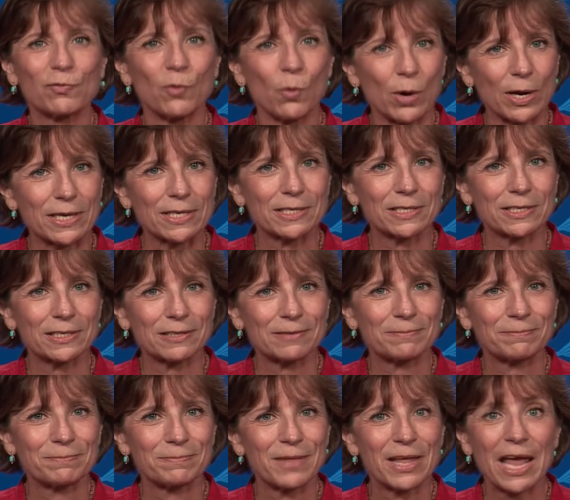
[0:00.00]
voice,
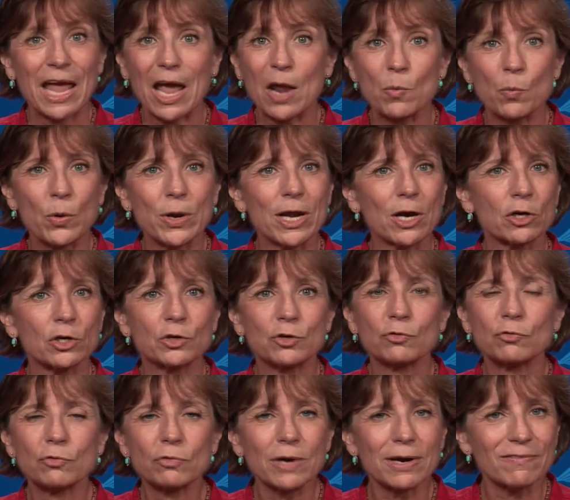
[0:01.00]
and we are
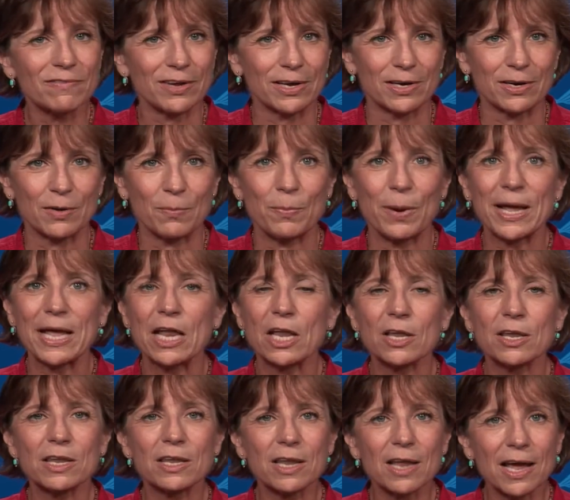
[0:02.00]
driven by a
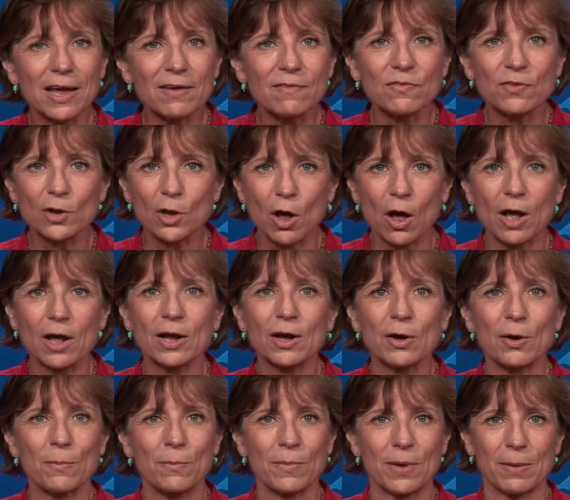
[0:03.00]
lifelong
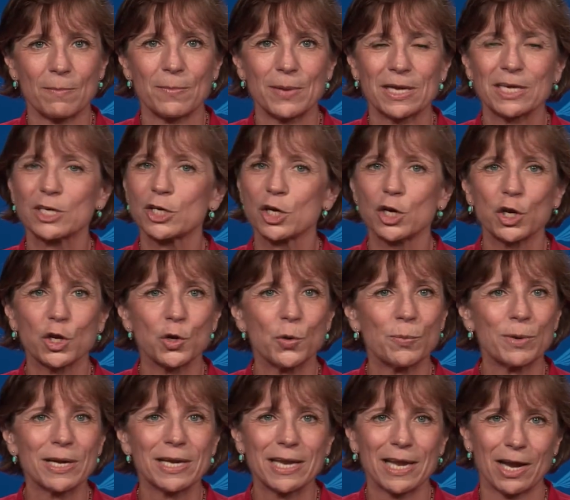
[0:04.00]
commitment to
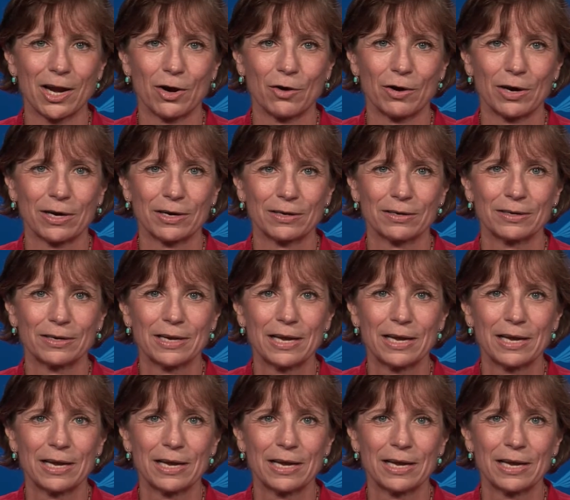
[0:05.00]
human caring.